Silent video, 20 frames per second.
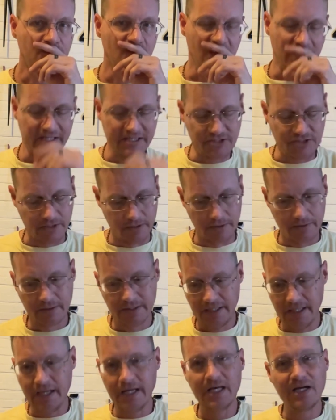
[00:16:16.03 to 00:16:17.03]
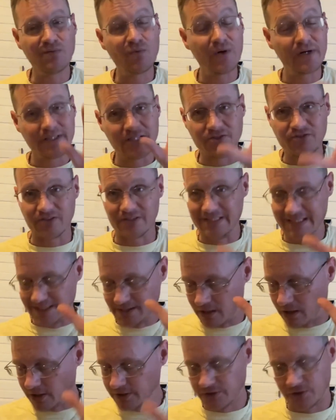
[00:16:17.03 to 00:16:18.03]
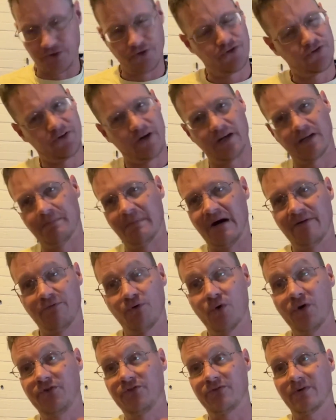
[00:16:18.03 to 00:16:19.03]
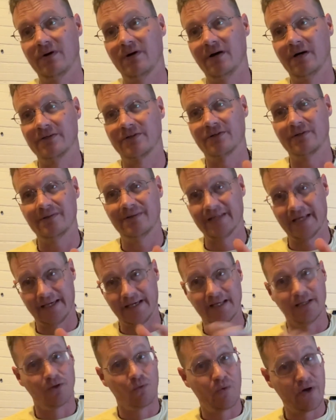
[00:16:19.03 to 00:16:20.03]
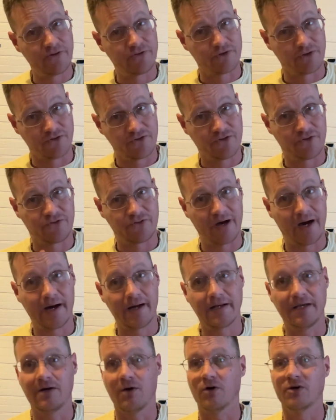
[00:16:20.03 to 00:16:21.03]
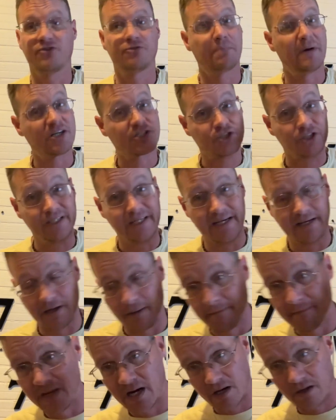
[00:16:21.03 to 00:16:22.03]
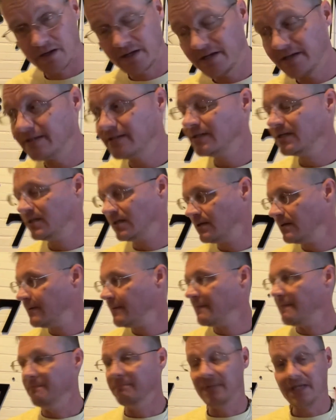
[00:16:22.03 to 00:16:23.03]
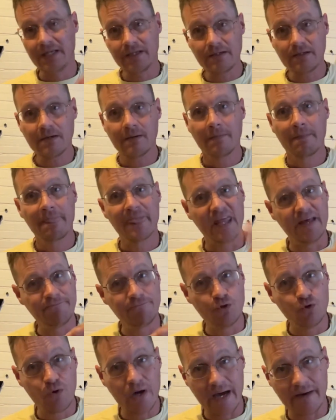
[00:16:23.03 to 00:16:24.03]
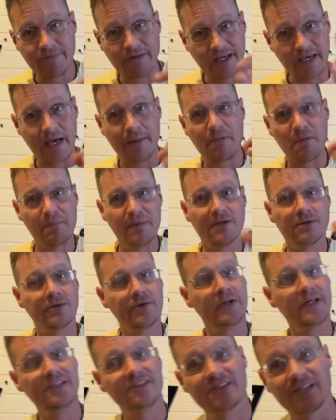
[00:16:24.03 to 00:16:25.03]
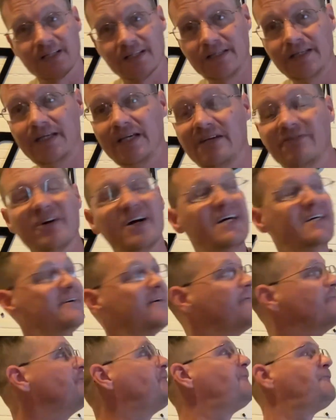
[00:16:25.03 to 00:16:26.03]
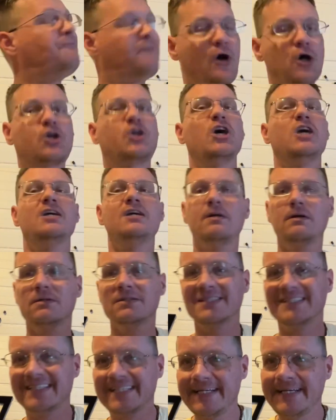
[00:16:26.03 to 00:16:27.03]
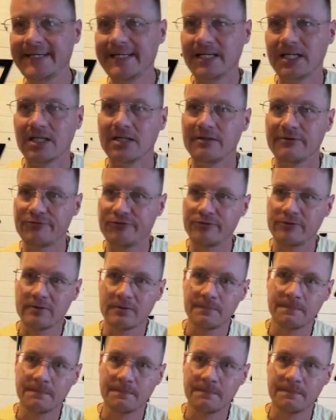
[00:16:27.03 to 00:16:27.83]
Listen, anyone that's in, under the sound of my voice, under like in the Western society, or especially in America, men, if you have the capability to leave, fucking leave.